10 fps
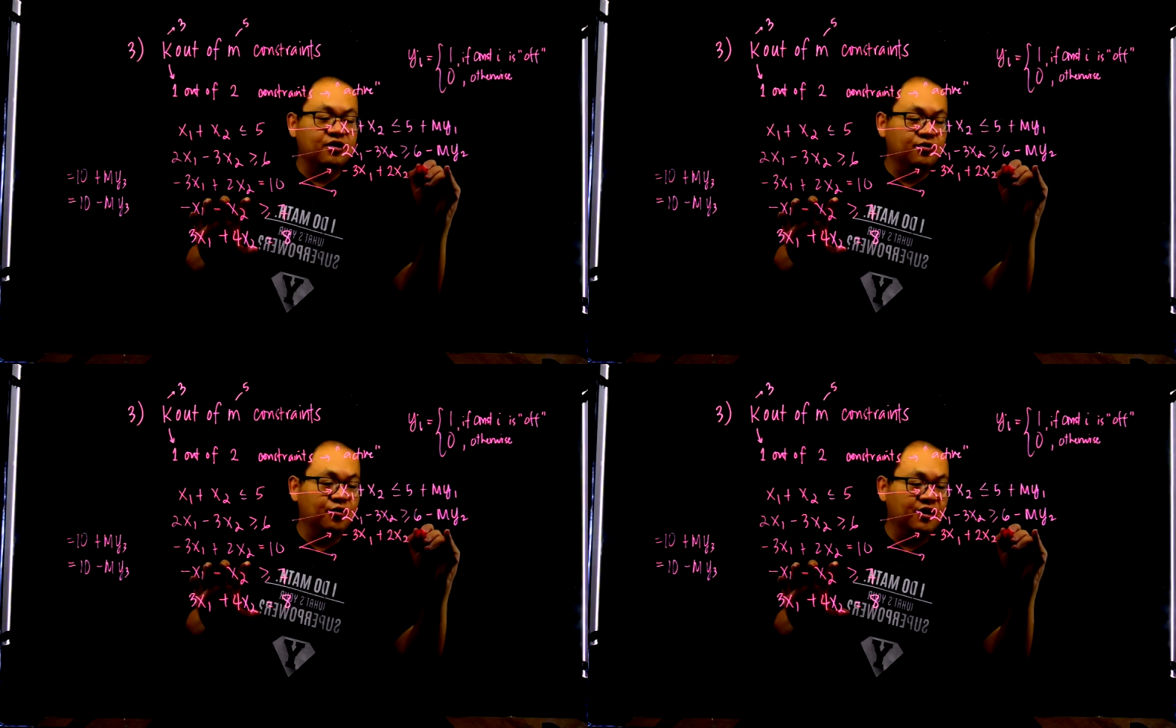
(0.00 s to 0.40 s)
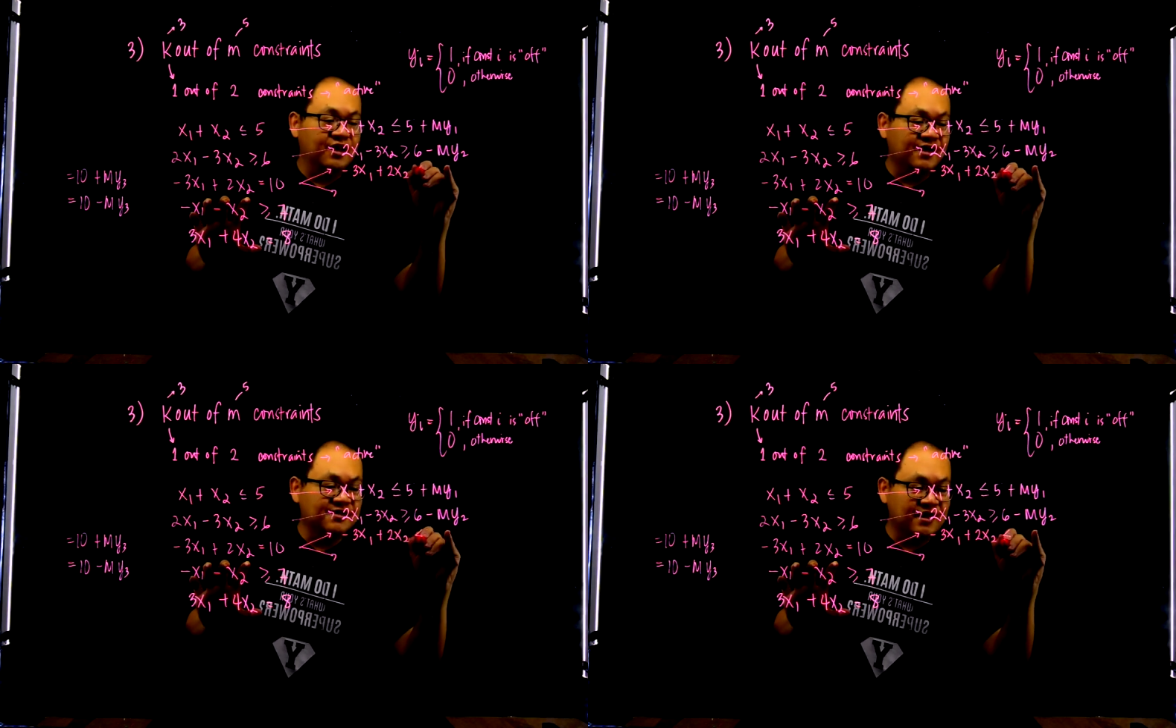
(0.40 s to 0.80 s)
your
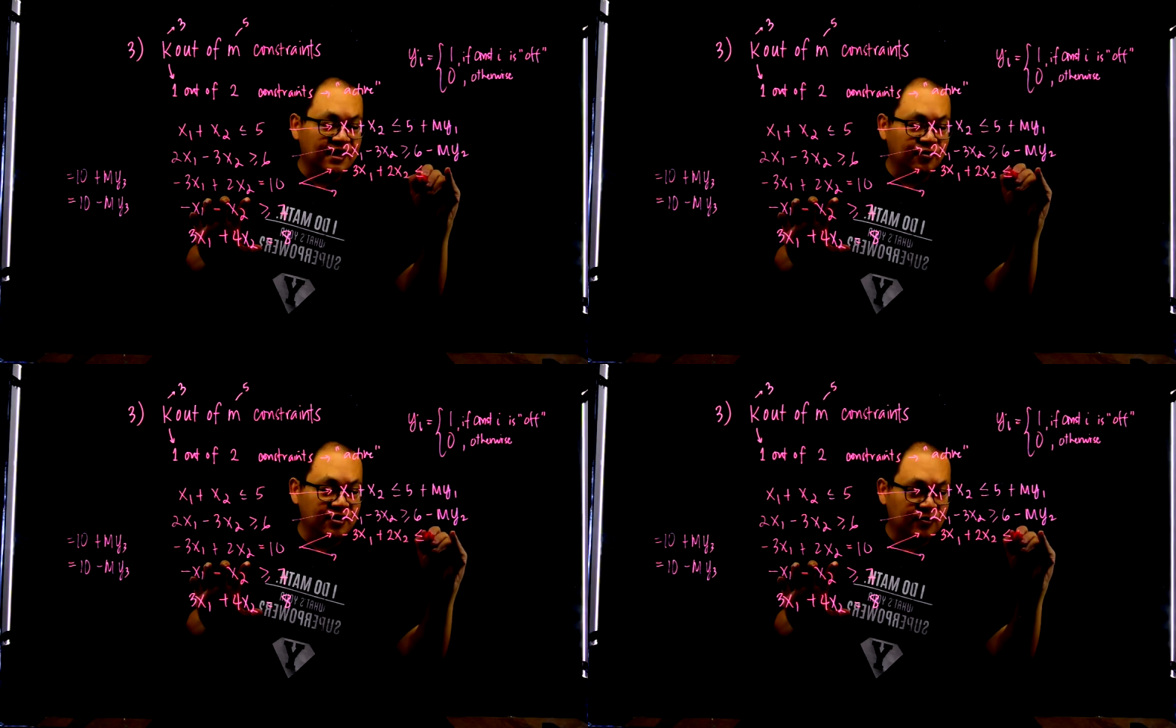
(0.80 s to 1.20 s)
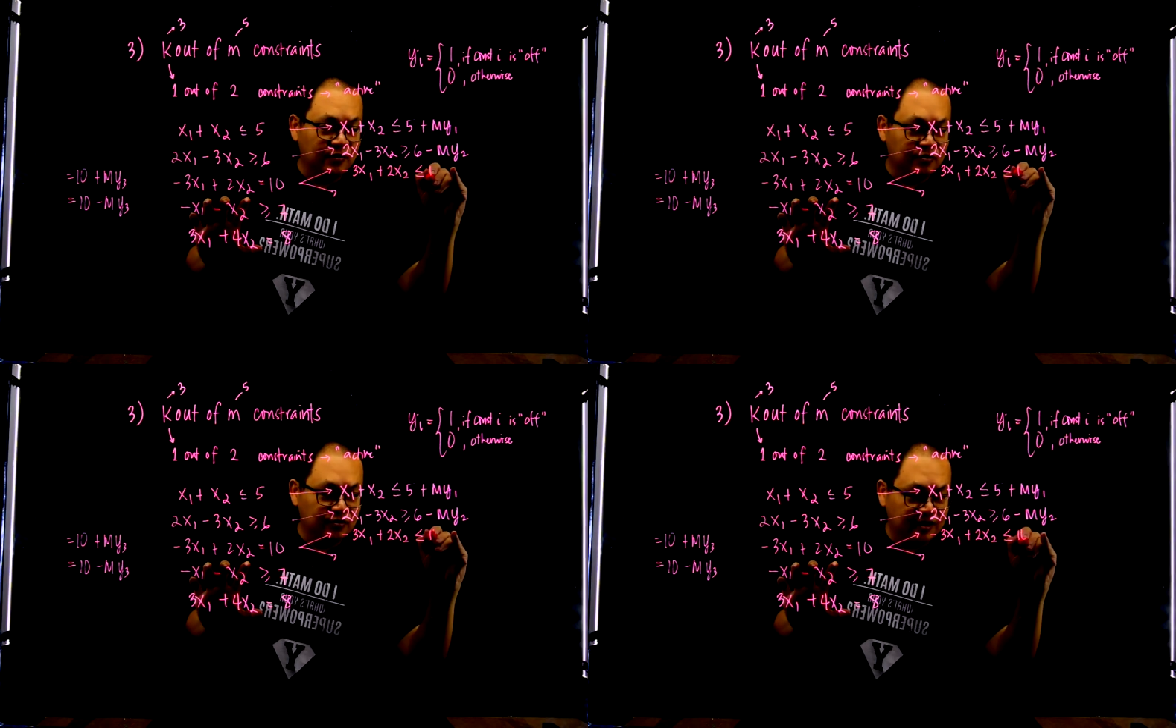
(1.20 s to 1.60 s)
less than or
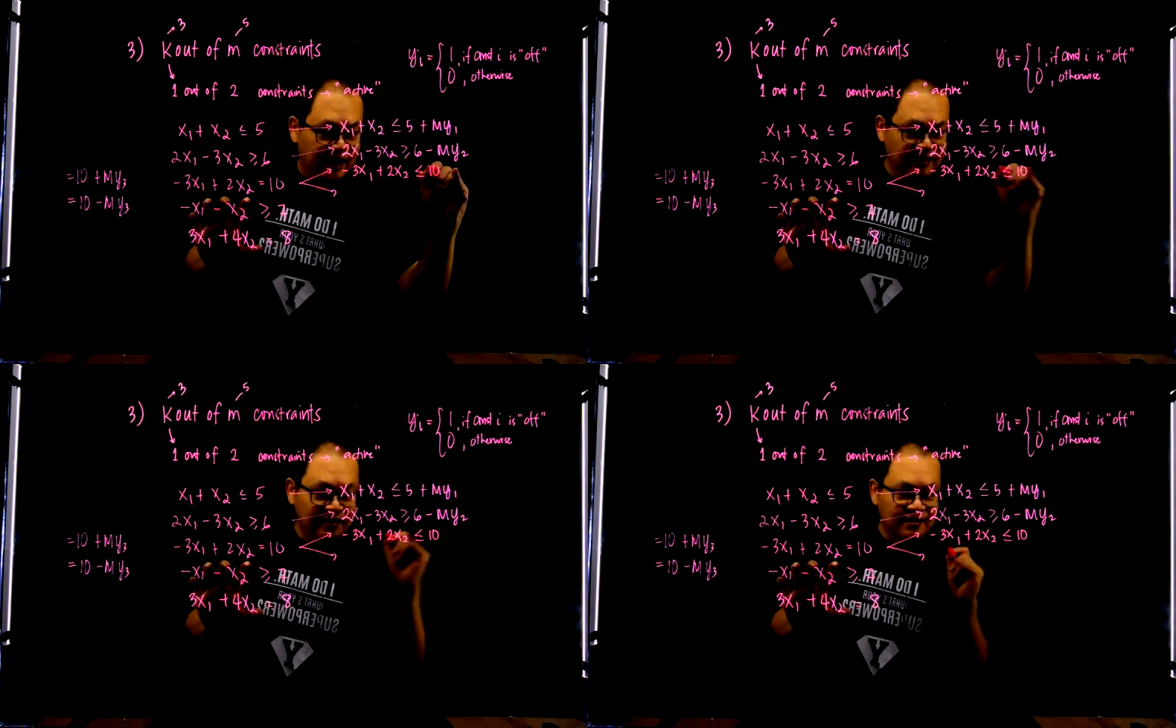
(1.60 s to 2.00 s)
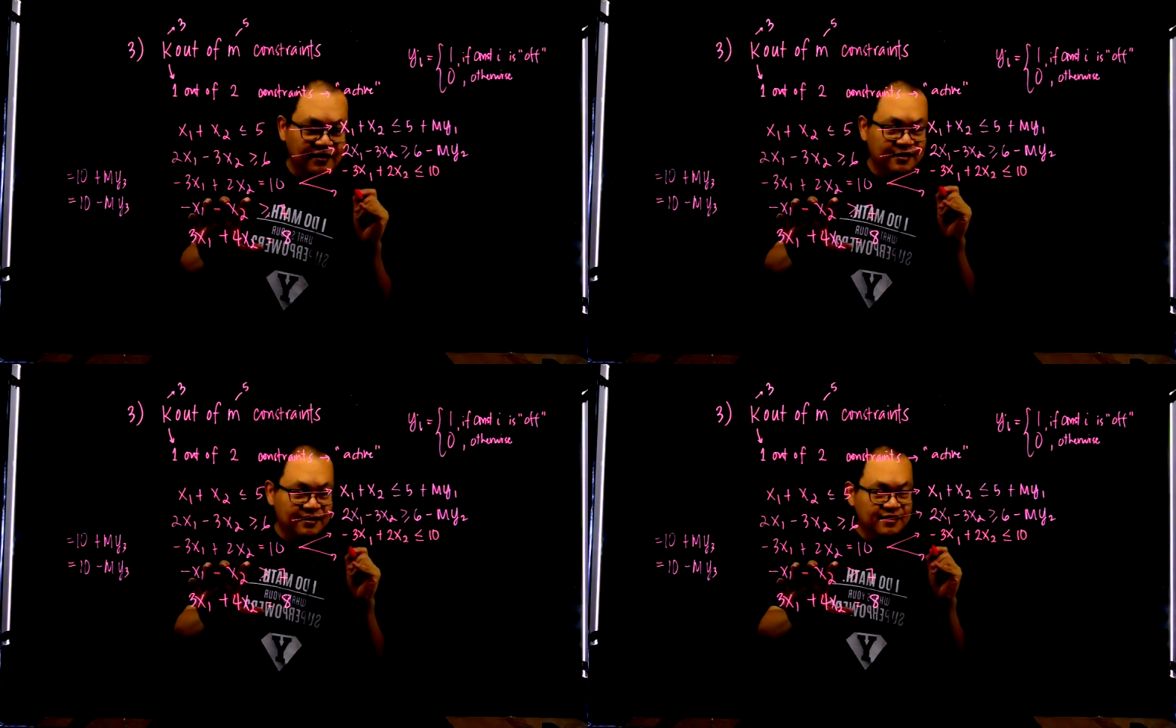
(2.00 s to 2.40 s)
equal to 10
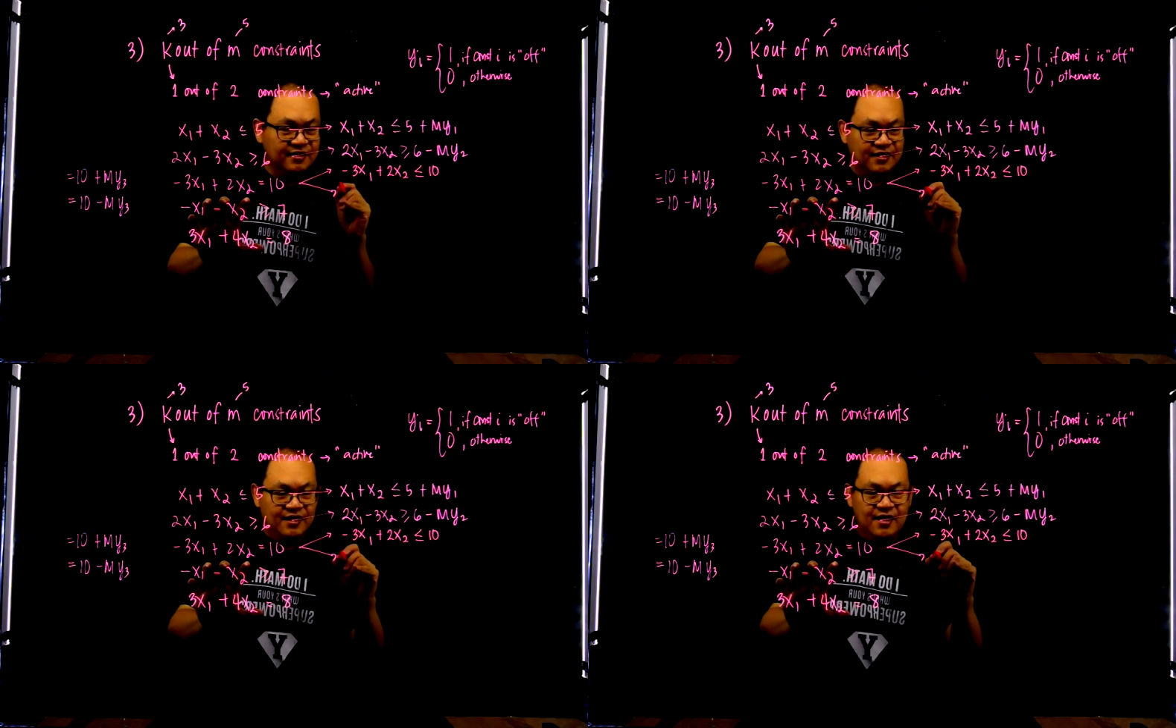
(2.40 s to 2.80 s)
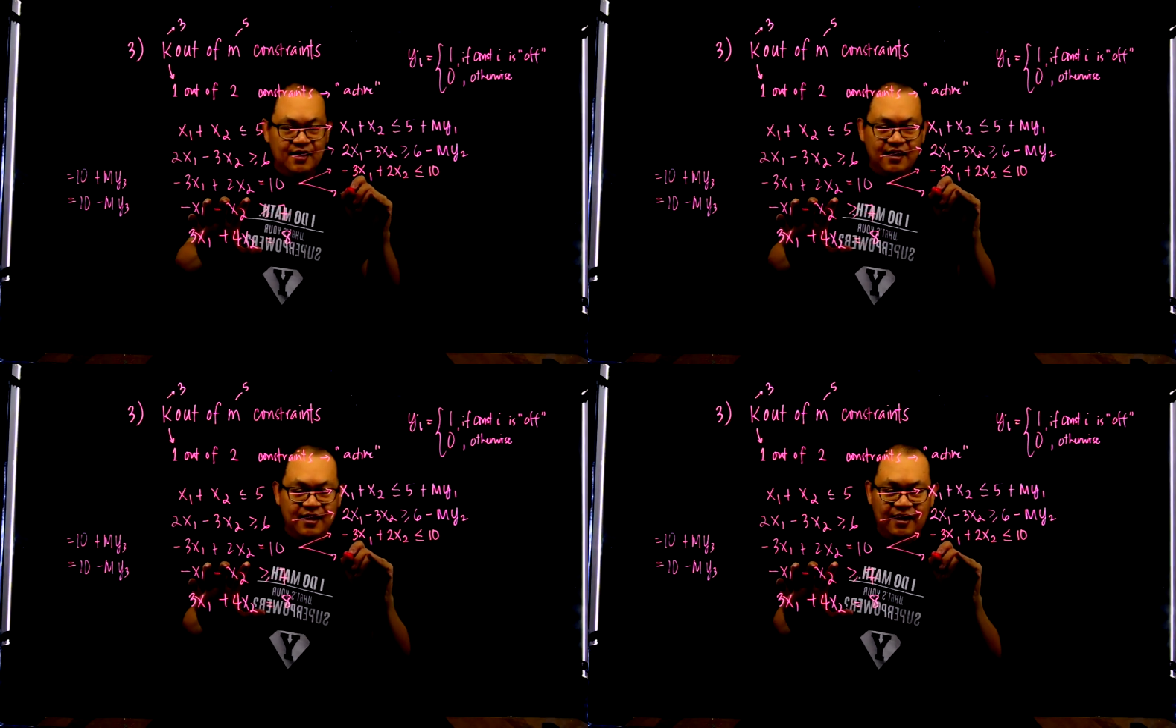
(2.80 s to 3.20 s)

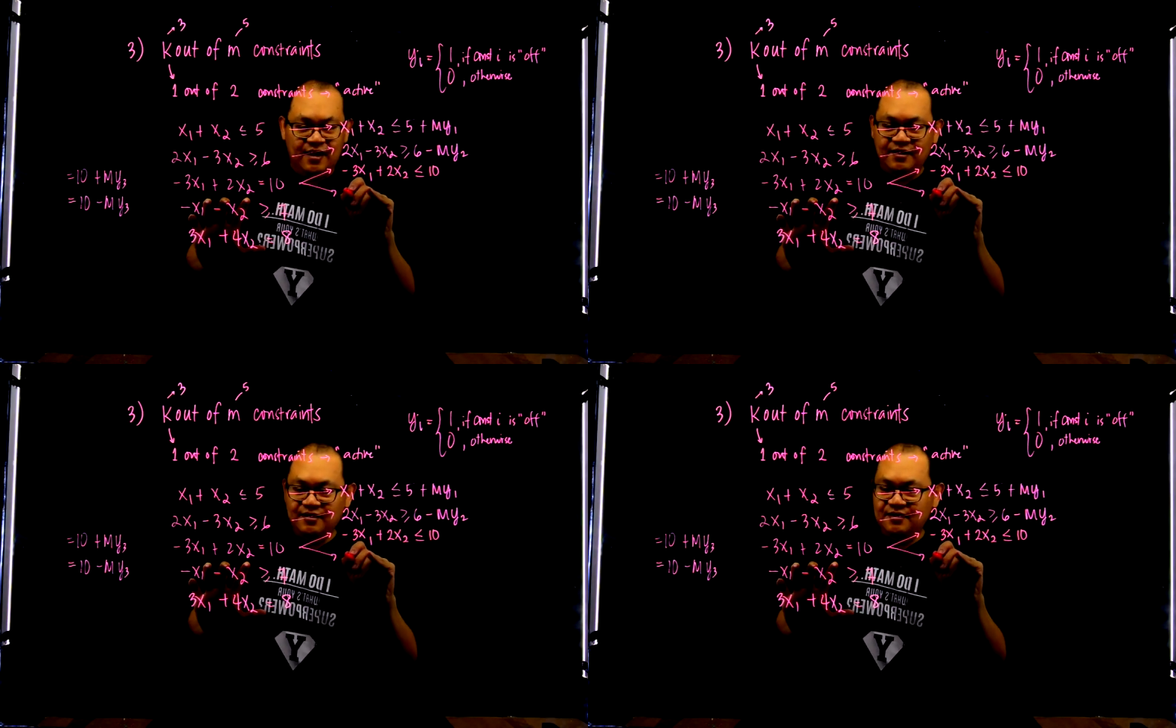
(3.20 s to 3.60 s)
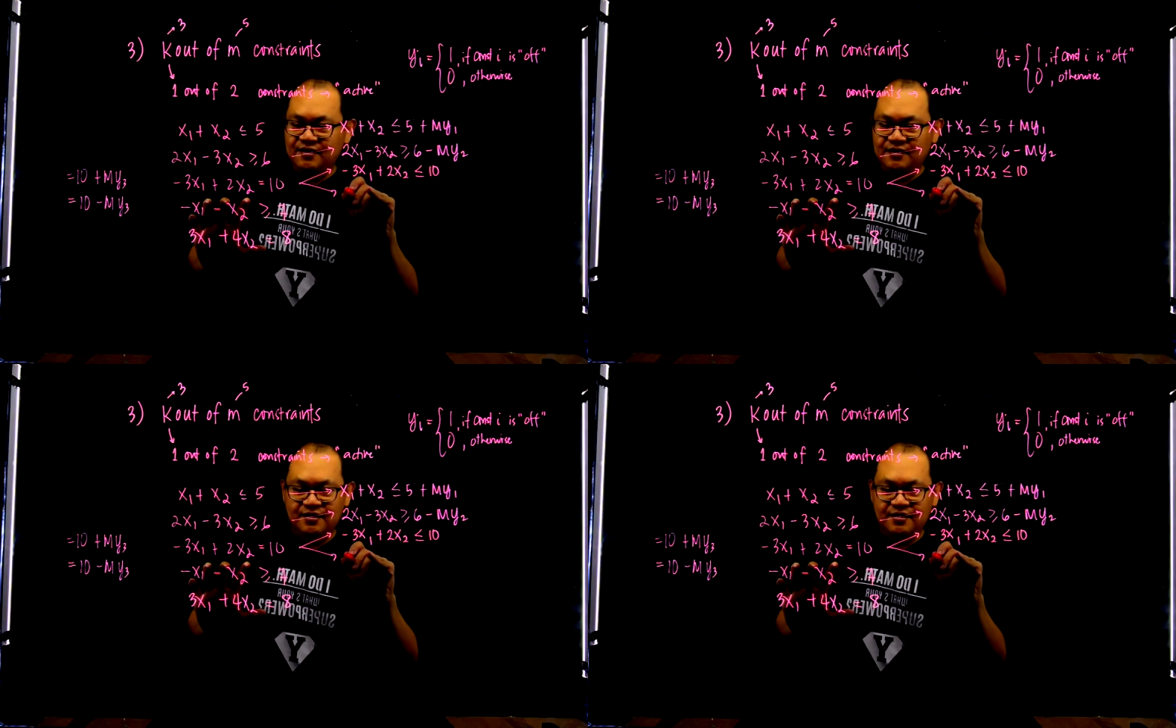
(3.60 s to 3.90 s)
and